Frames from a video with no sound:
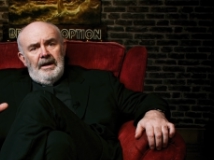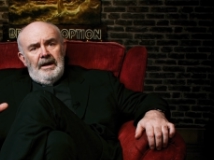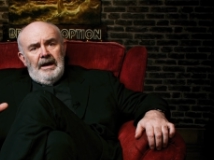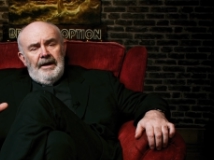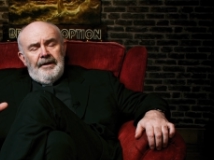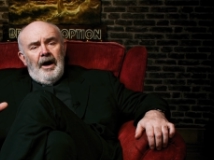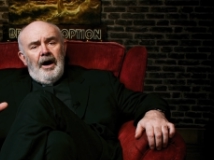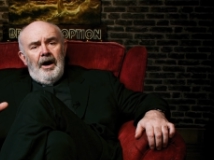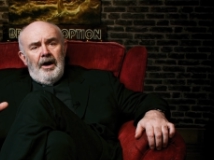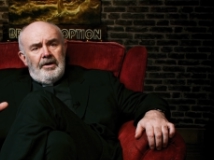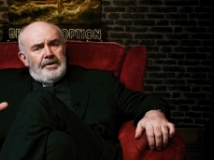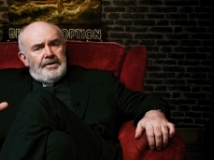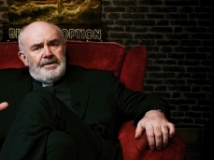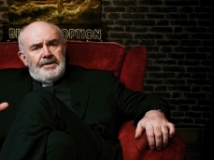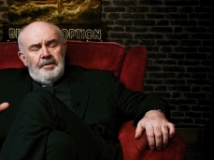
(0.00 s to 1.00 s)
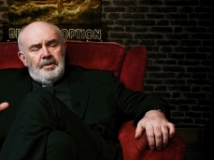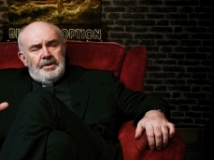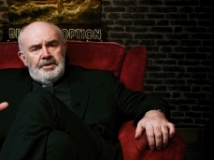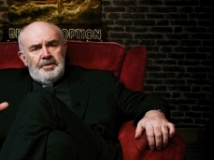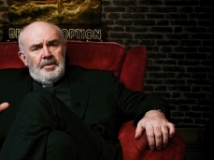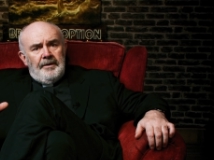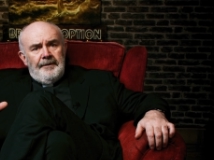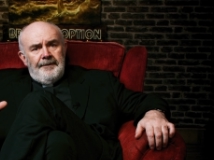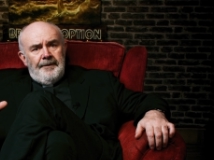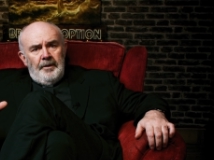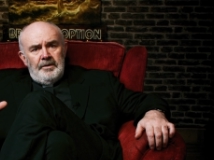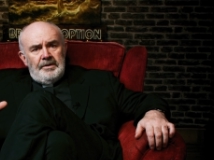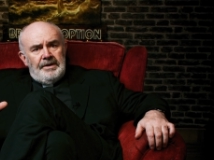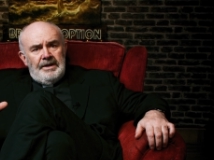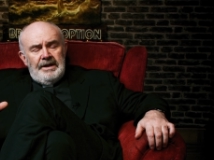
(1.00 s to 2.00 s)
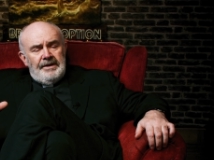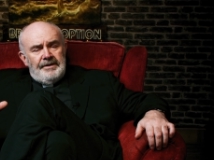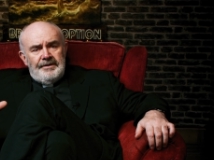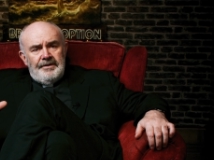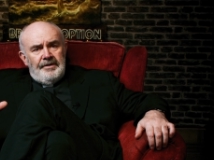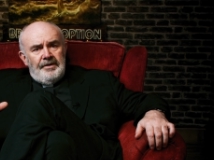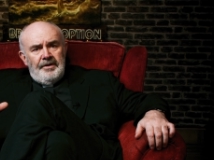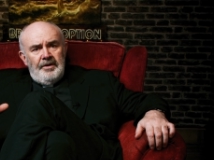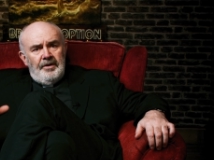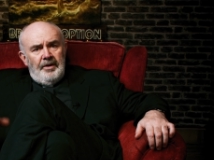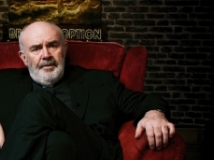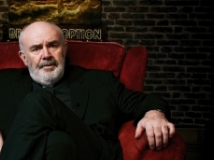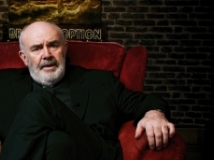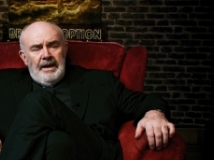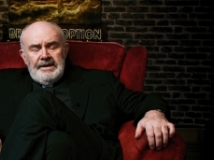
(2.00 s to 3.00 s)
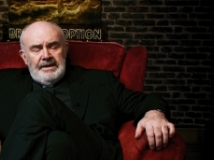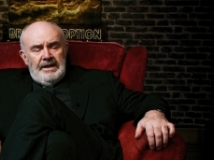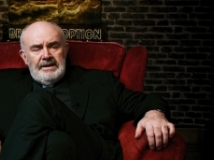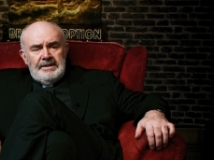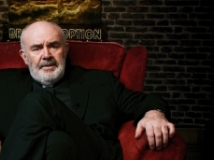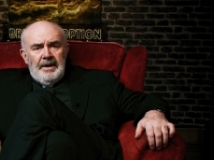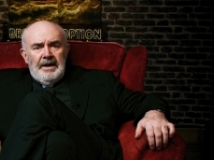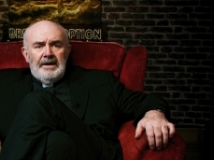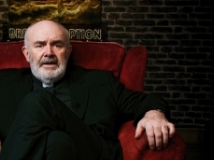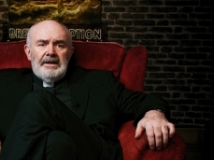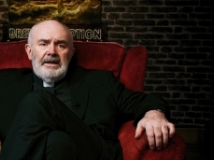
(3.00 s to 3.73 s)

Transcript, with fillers: And the horrors that were to unfold in Eastern Europe and elsewhere